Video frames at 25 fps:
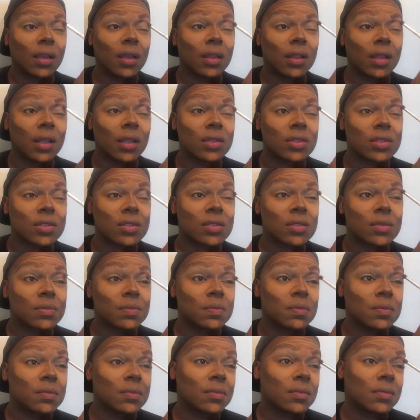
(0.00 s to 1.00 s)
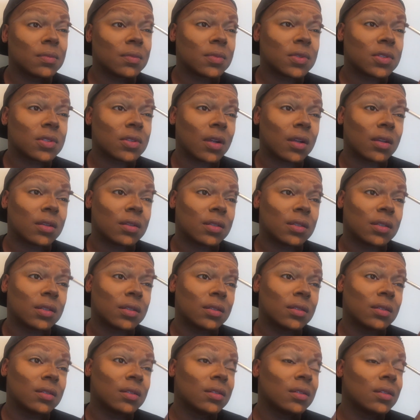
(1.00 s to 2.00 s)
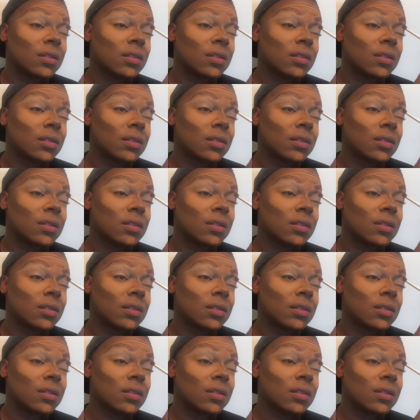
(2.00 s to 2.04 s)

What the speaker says: And then just start to